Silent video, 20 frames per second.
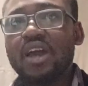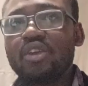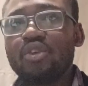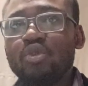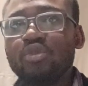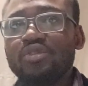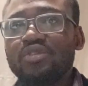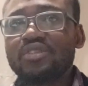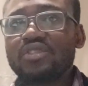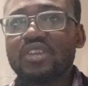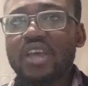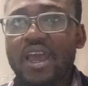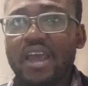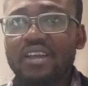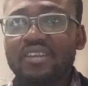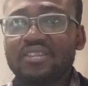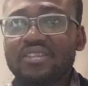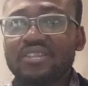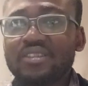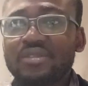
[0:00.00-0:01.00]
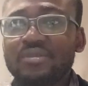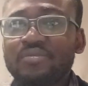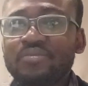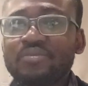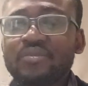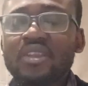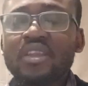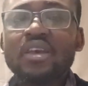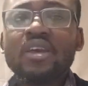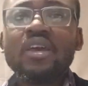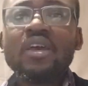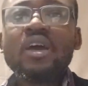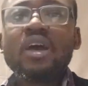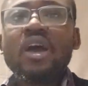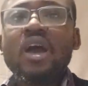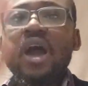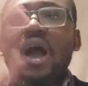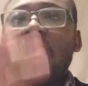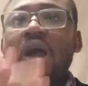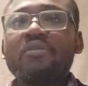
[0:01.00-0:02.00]
nose test.
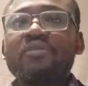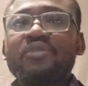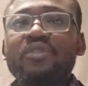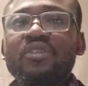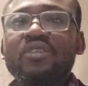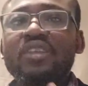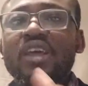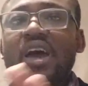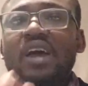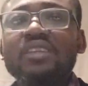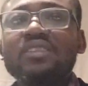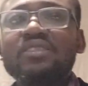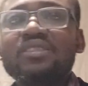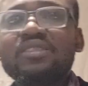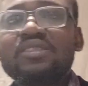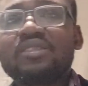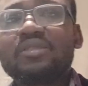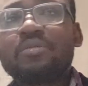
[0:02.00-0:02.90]
After that,